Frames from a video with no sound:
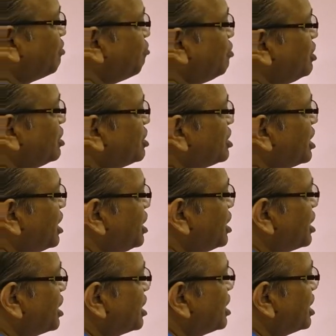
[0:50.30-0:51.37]
we say
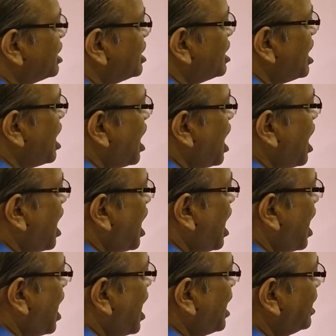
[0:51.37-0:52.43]
here
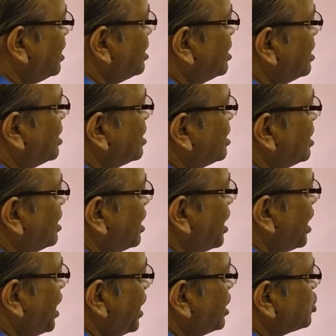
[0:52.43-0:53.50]
either
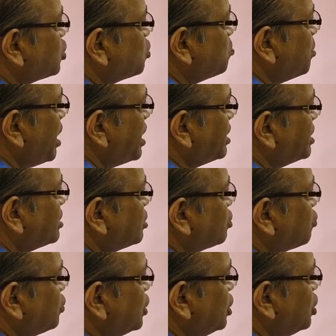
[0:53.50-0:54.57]
x
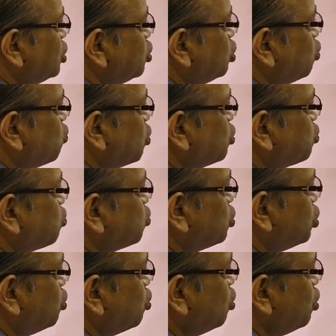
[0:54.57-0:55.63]
minus 3 is equals to
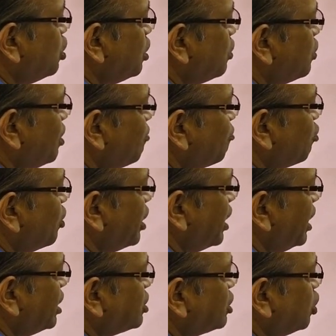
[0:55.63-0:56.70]
0, therefore
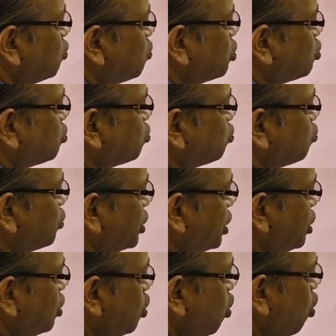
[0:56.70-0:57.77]
x equals to
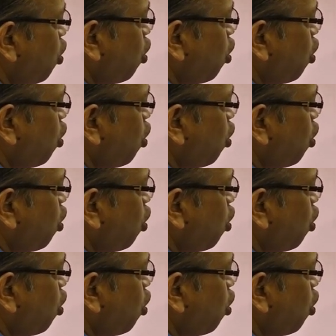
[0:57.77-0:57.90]
3,